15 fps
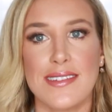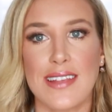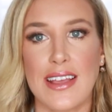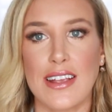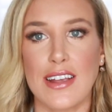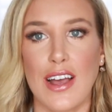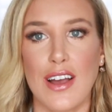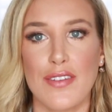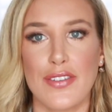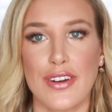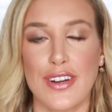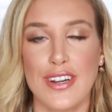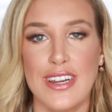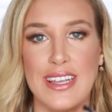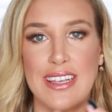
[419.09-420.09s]
is like
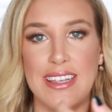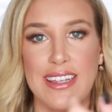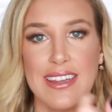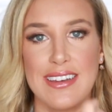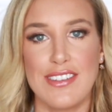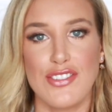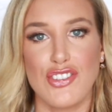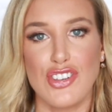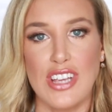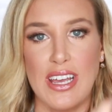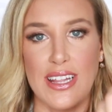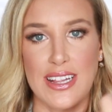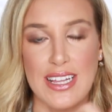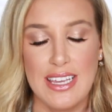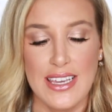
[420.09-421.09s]
covered in
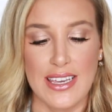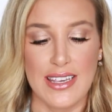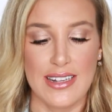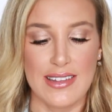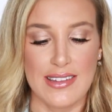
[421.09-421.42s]
jelly